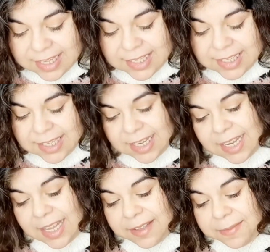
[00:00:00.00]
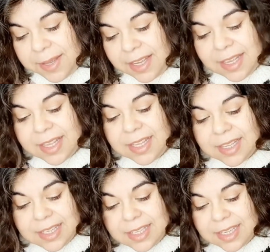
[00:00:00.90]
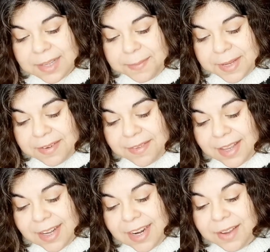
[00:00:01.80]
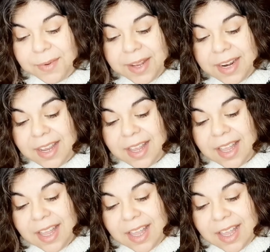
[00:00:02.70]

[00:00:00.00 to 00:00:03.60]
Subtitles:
this is gonna give me a bit of a headache reading